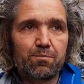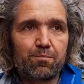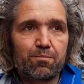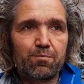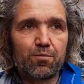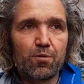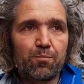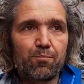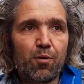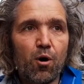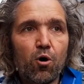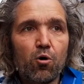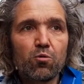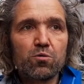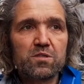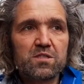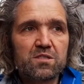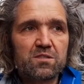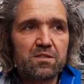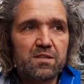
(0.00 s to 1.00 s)

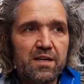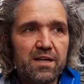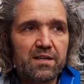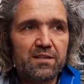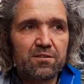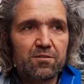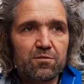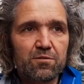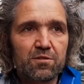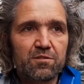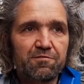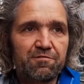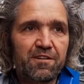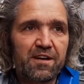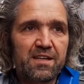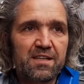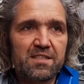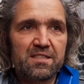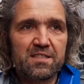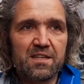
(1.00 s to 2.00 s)
proposed today to
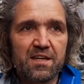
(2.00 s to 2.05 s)
defense